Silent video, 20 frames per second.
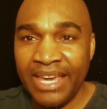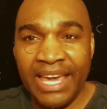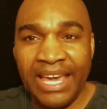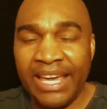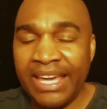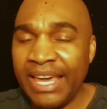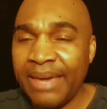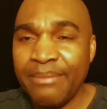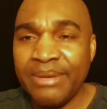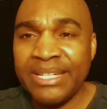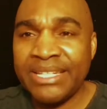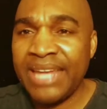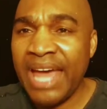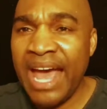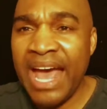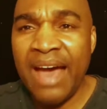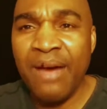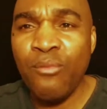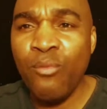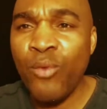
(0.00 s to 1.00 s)
It came a
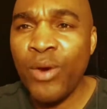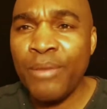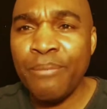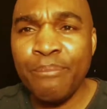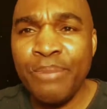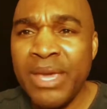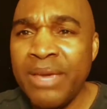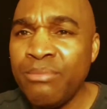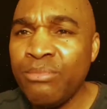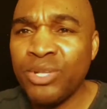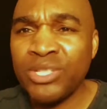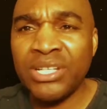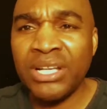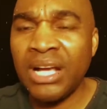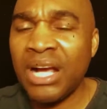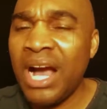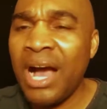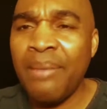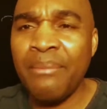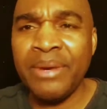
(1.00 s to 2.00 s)
time when people was
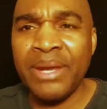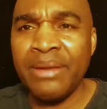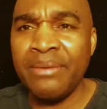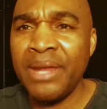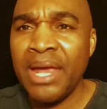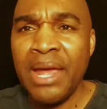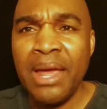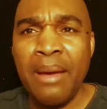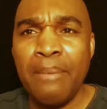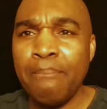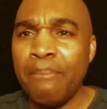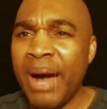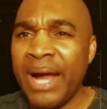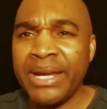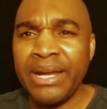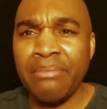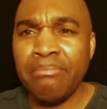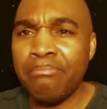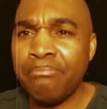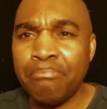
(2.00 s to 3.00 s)
coming in
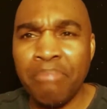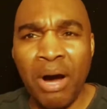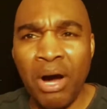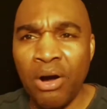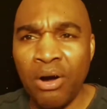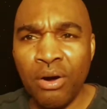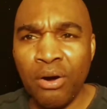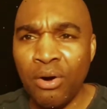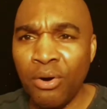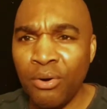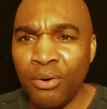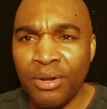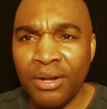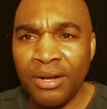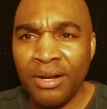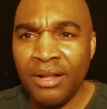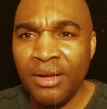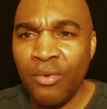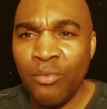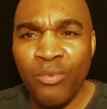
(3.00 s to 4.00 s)
by the bungle.
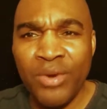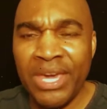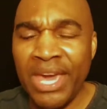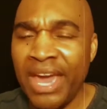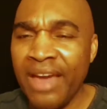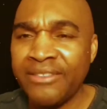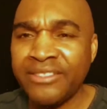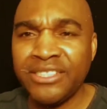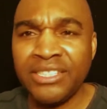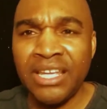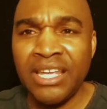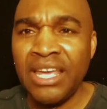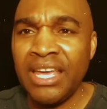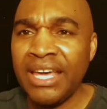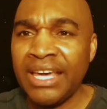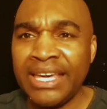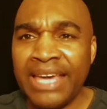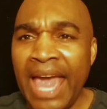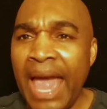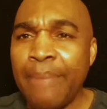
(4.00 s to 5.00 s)
We have
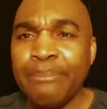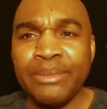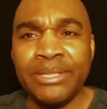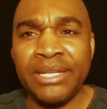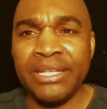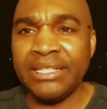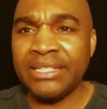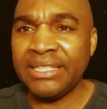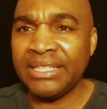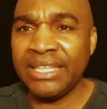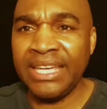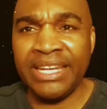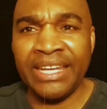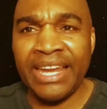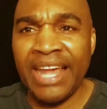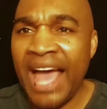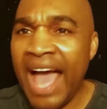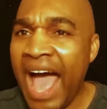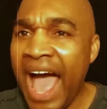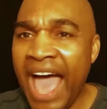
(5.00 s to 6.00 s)
captain
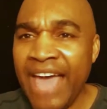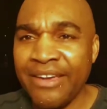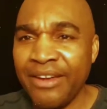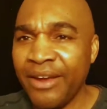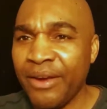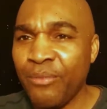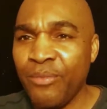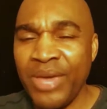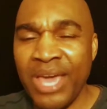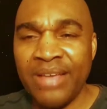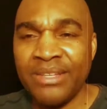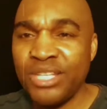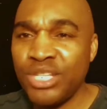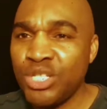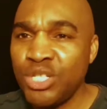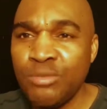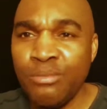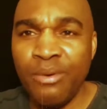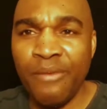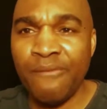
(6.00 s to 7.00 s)
getting hired. We have
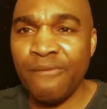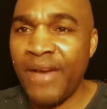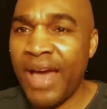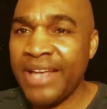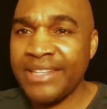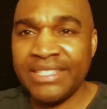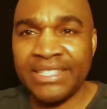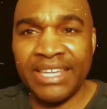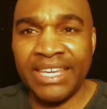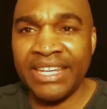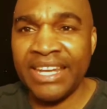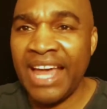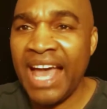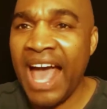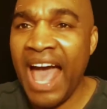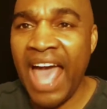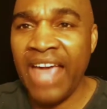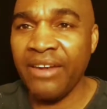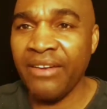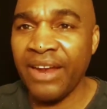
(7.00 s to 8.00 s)
supervisor getting
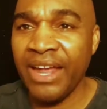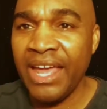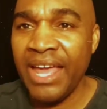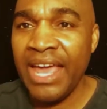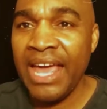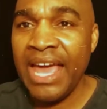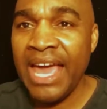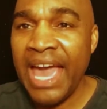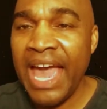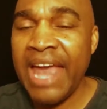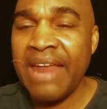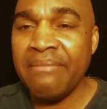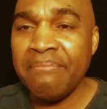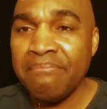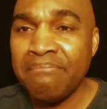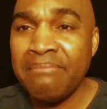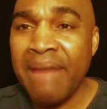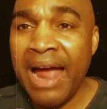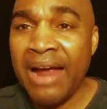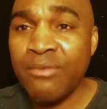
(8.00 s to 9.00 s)
hired. And
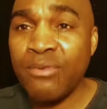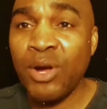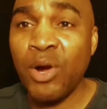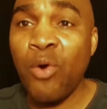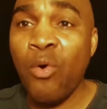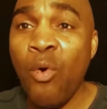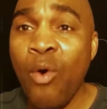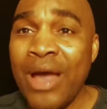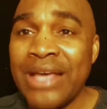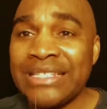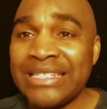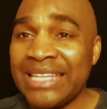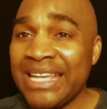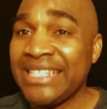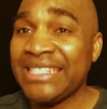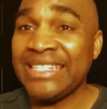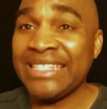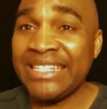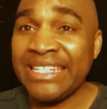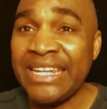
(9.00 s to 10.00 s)
my request
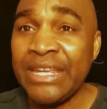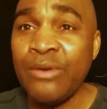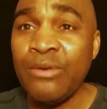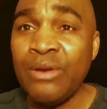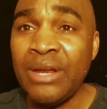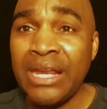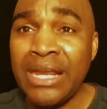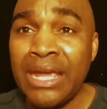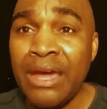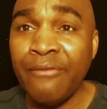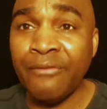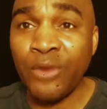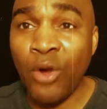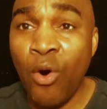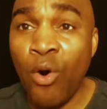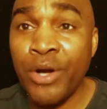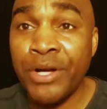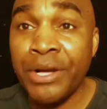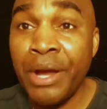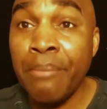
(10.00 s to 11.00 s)
is still left
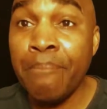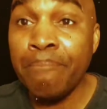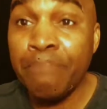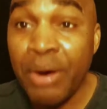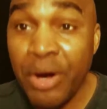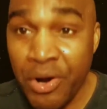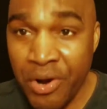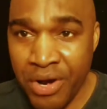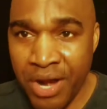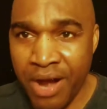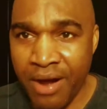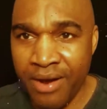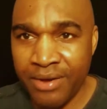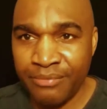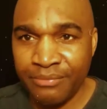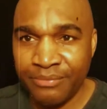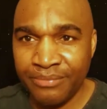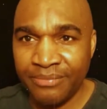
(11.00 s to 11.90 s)
on the burner.